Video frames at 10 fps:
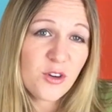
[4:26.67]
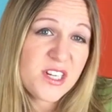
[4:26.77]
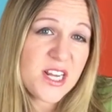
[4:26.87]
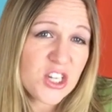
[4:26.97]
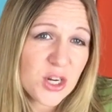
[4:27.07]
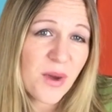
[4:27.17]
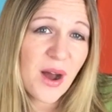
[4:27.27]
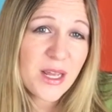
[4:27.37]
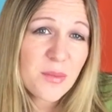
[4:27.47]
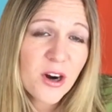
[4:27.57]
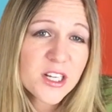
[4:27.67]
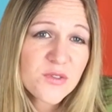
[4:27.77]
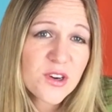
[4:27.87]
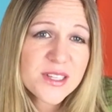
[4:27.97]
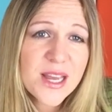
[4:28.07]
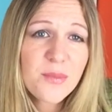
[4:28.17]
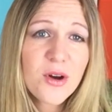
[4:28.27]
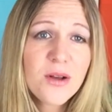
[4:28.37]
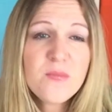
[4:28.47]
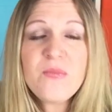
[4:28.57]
you're teaching body parts, for example,